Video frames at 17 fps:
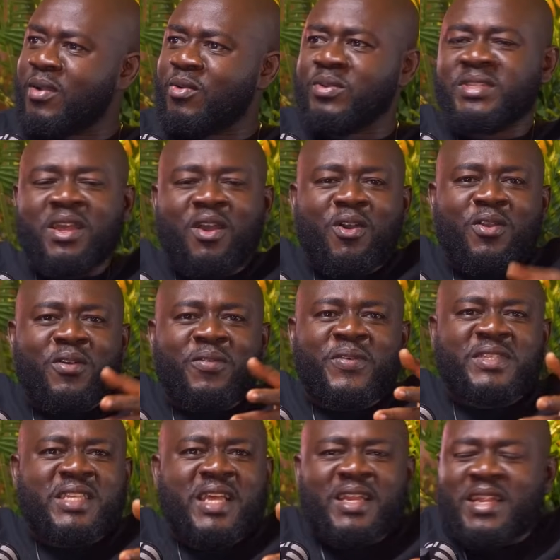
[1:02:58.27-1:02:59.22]
Who said all of
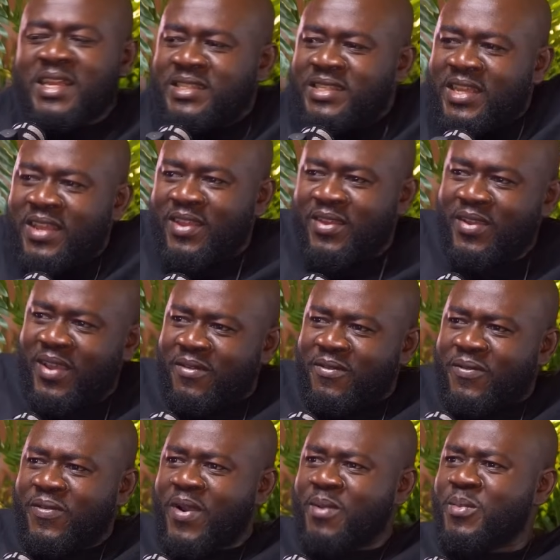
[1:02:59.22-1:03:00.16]
a sudden I say,
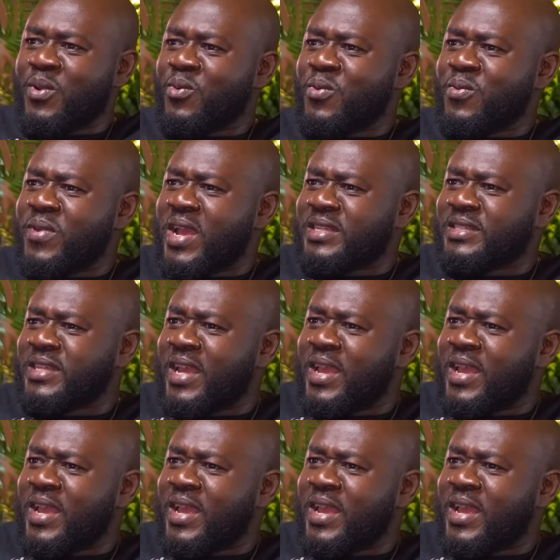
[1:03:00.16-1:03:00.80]
in front of we are saying.